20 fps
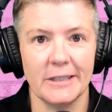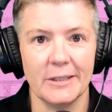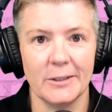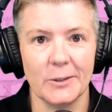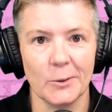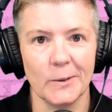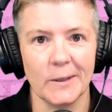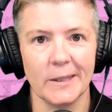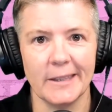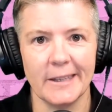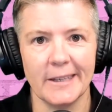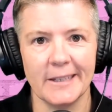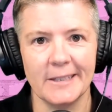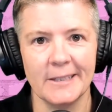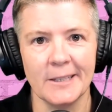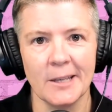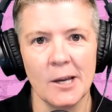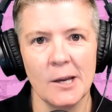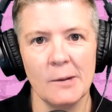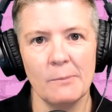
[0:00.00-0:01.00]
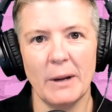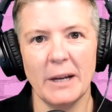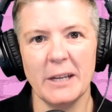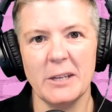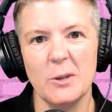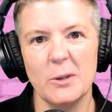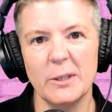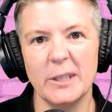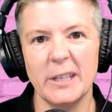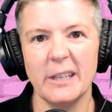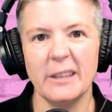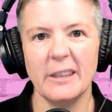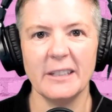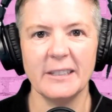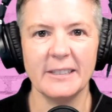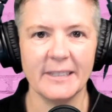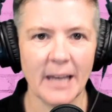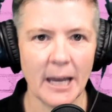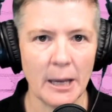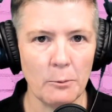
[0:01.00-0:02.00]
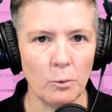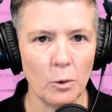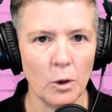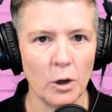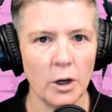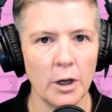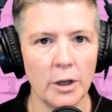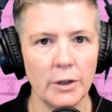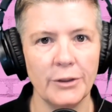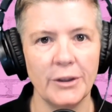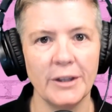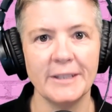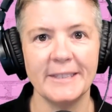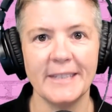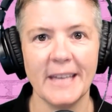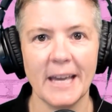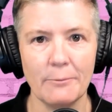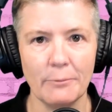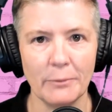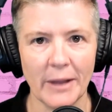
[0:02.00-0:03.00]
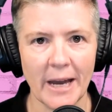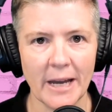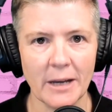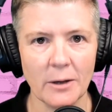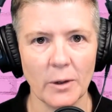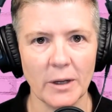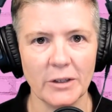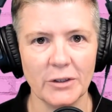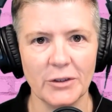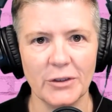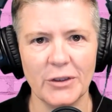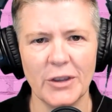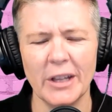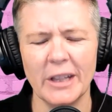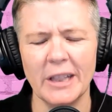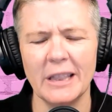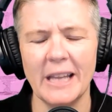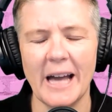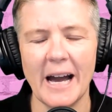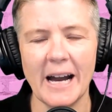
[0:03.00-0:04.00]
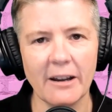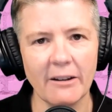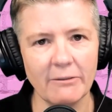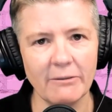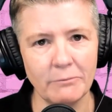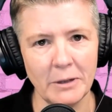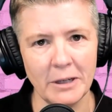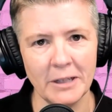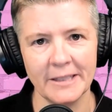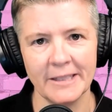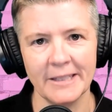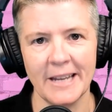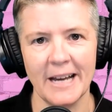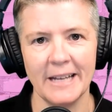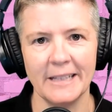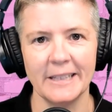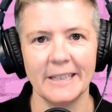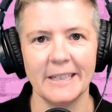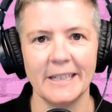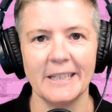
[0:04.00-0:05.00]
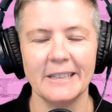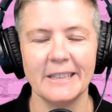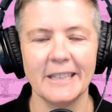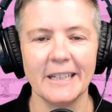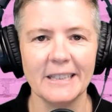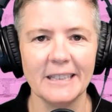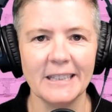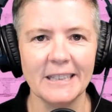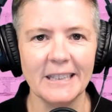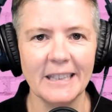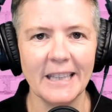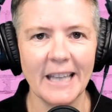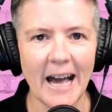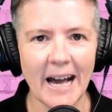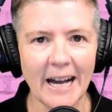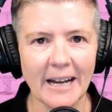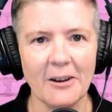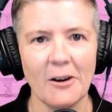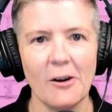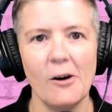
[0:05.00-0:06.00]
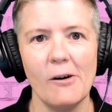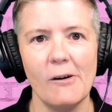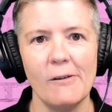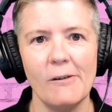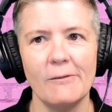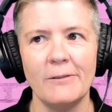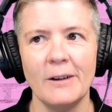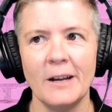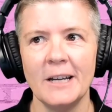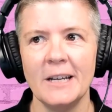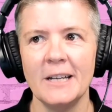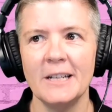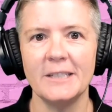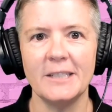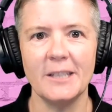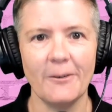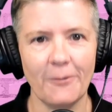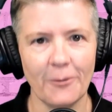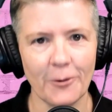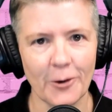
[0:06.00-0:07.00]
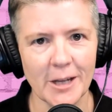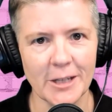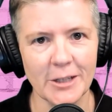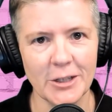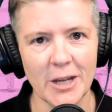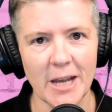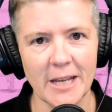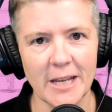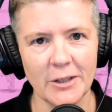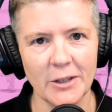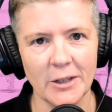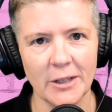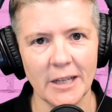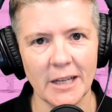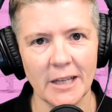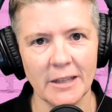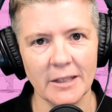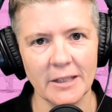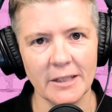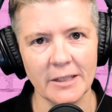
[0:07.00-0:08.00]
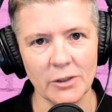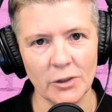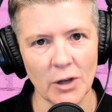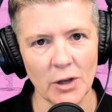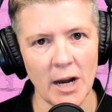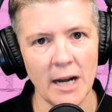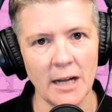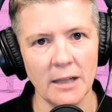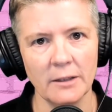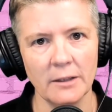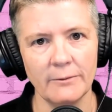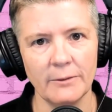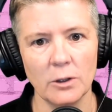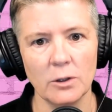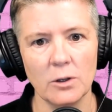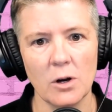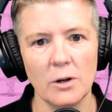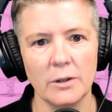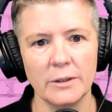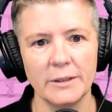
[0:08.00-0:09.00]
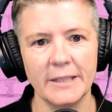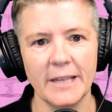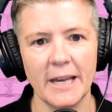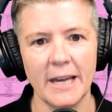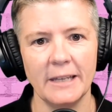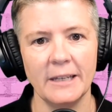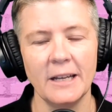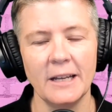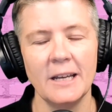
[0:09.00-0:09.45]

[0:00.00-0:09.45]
doing this by using the same word, the same language, the lack of personality, the lack of differentiation in the style of your content.